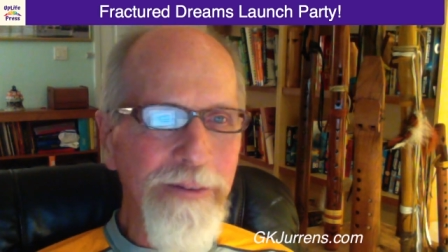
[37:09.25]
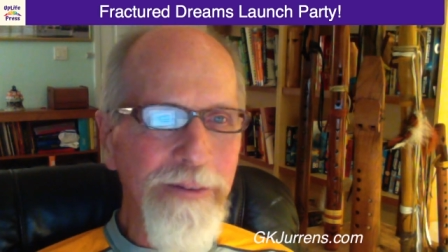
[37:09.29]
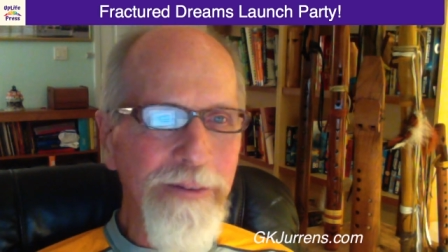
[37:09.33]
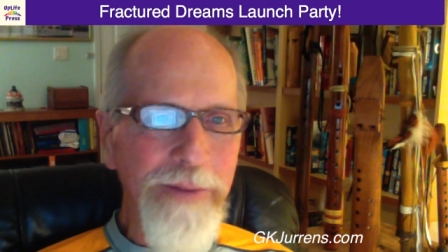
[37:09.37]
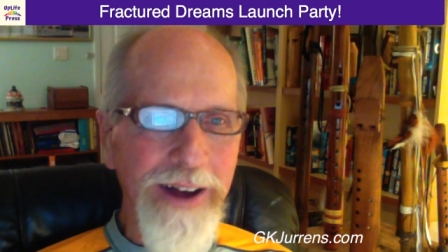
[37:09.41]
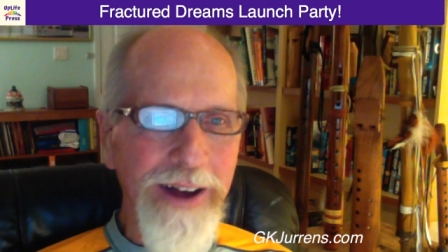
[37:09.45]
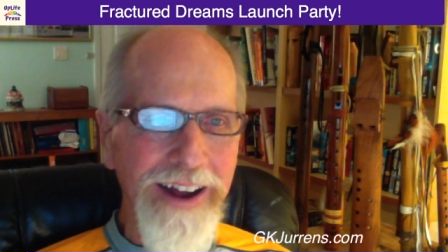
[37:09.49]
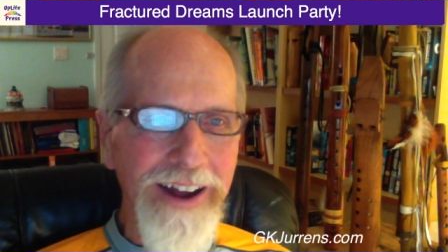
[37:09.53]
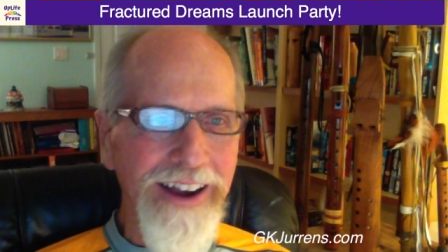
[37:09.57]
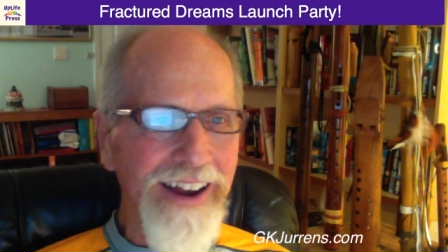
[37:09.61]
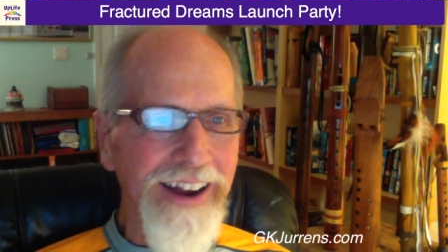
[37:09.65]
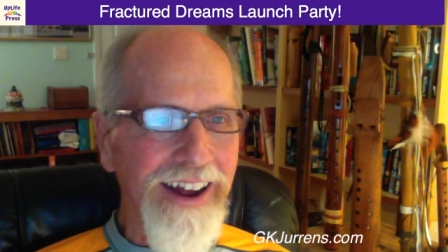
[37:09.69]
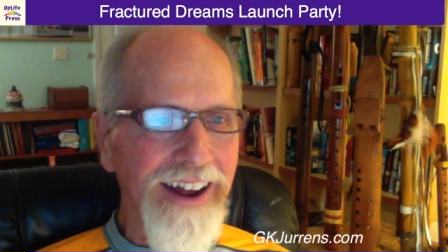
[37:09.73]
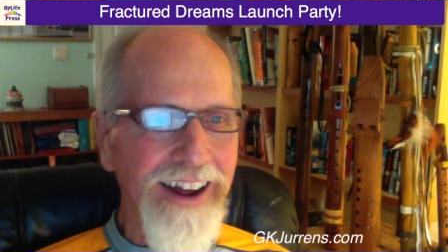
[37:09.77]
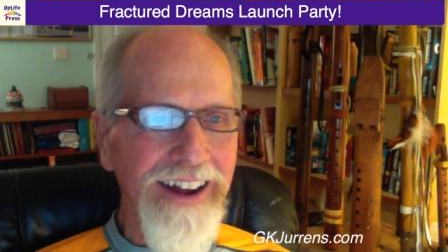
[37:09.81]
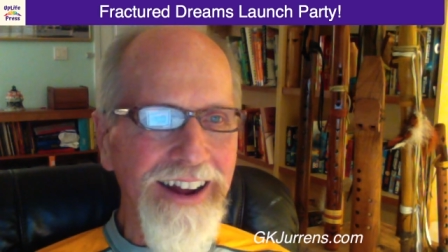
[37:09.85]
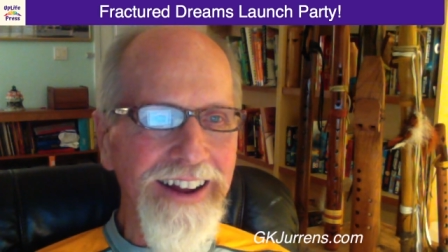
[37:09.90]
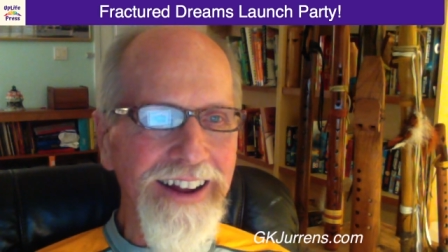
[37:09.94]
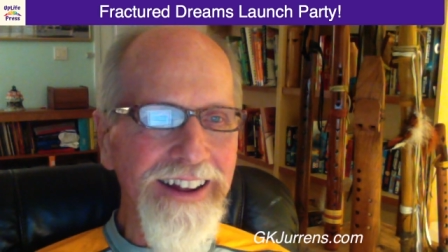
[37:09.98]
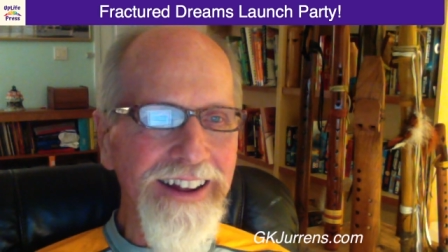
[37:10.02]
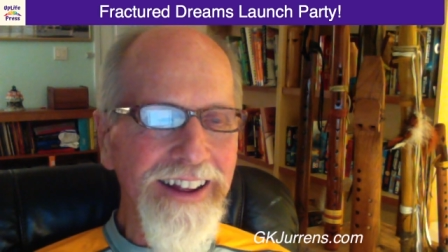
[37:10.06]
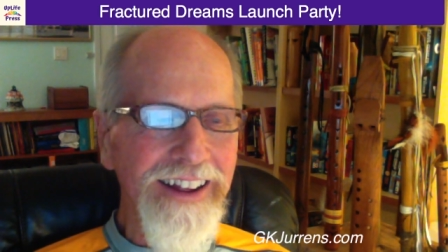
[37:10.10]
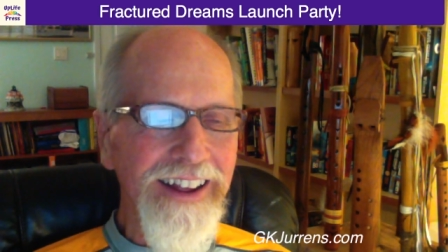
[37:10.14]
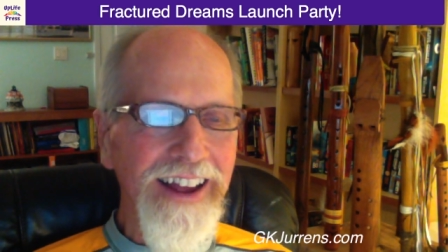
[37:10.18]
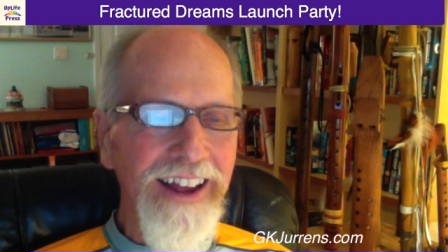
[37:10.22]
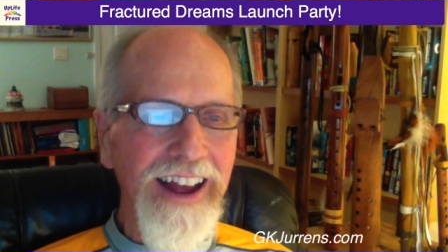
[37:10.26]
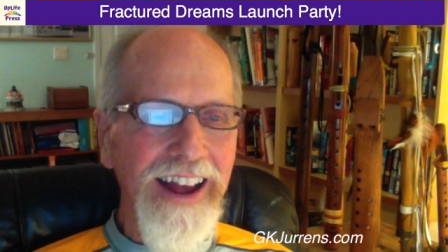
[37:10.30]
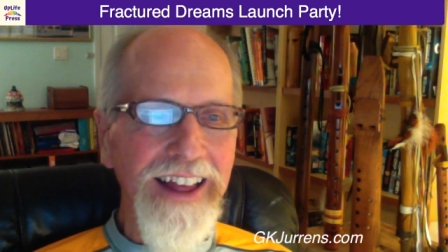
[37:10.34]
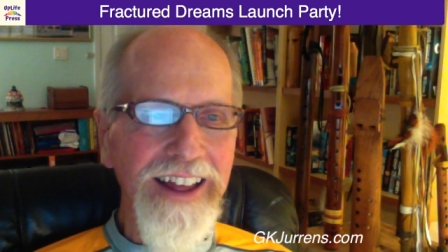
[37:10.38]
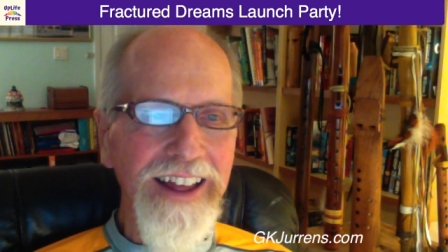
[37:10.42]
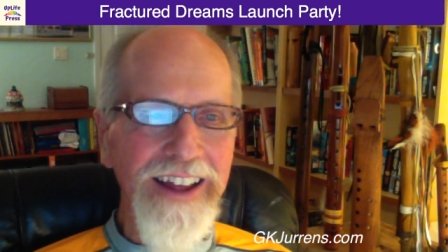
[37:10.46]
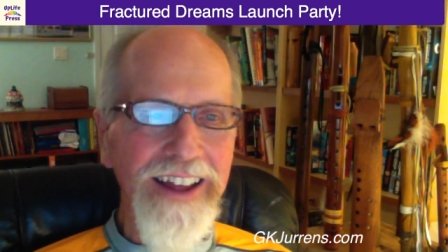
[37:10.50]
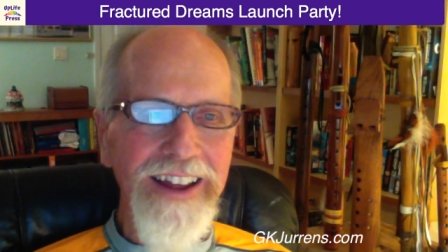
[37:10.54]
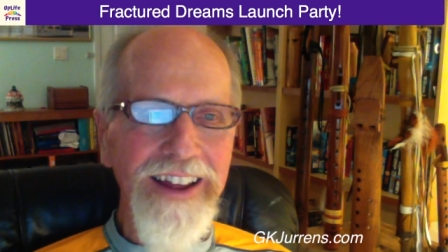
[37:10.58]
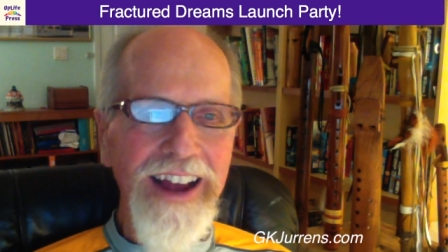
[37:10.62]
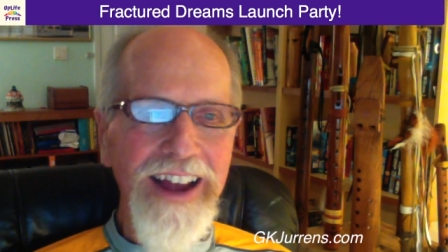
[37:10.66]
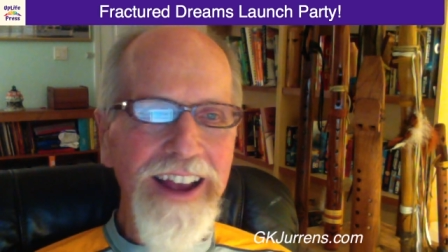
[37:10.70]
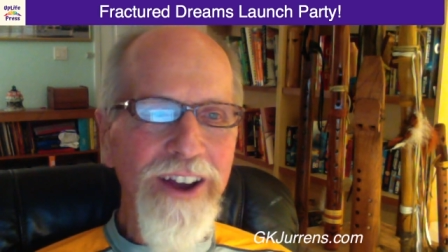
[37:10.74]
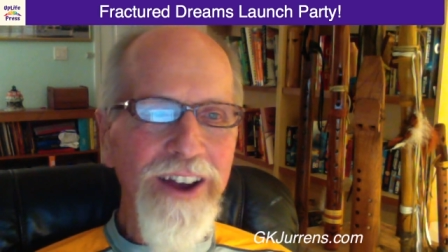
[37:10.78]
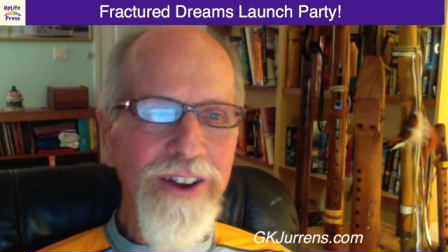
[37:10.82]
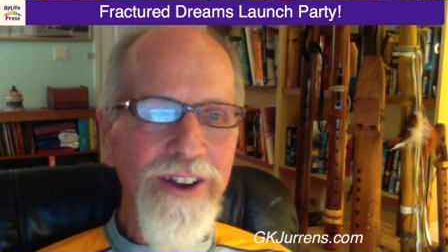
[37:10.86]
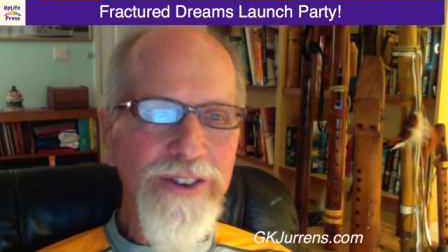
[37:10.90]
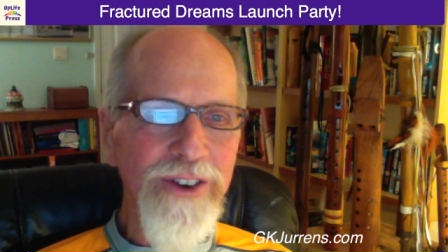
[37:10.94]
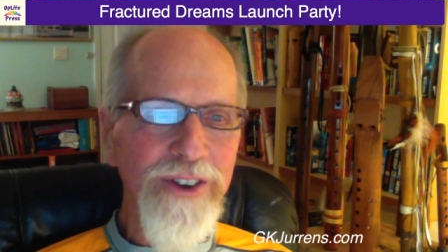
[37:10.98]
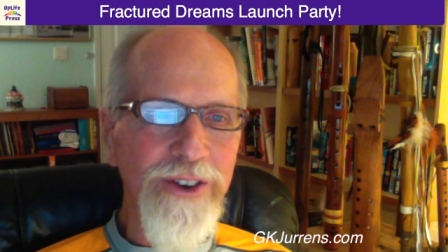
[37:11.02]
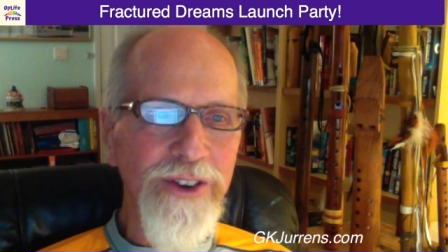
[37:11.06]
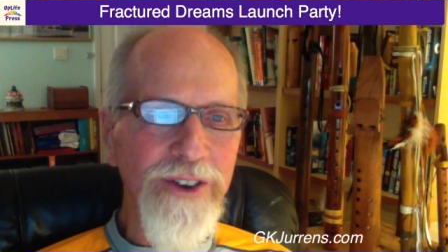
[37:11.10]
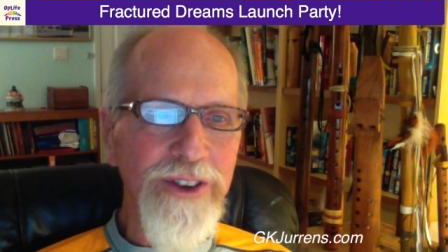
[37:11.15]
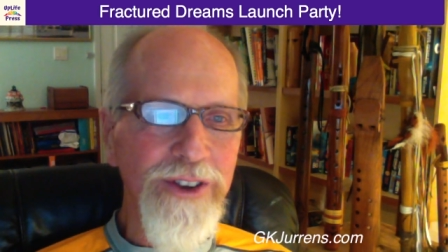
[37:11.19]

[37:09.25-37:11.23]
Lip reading: But I also